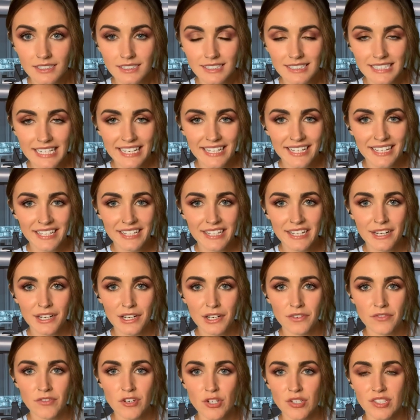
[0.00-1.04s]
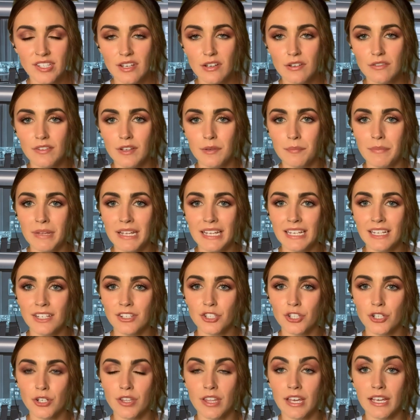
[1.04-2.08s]
taking care of yourself and making
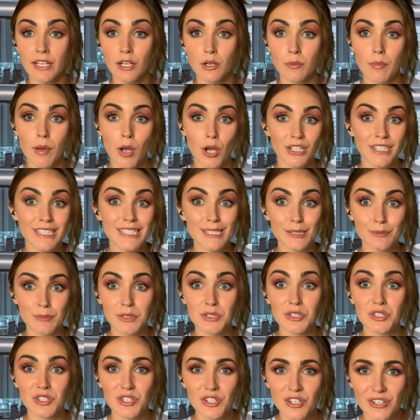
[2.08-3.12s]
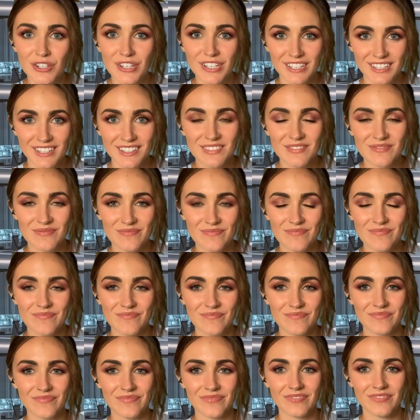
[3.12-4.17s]
sure that your body smells good
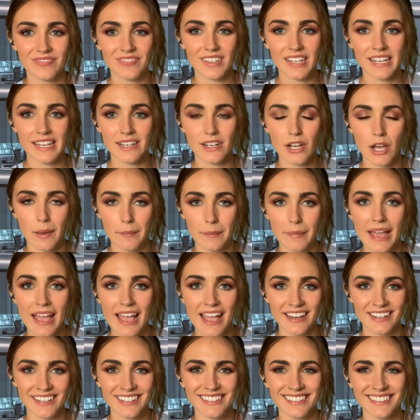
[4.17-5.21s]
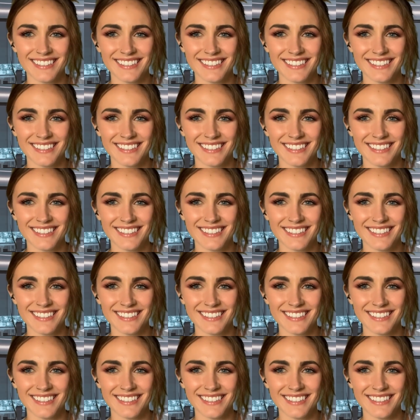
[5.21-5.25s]
and not bad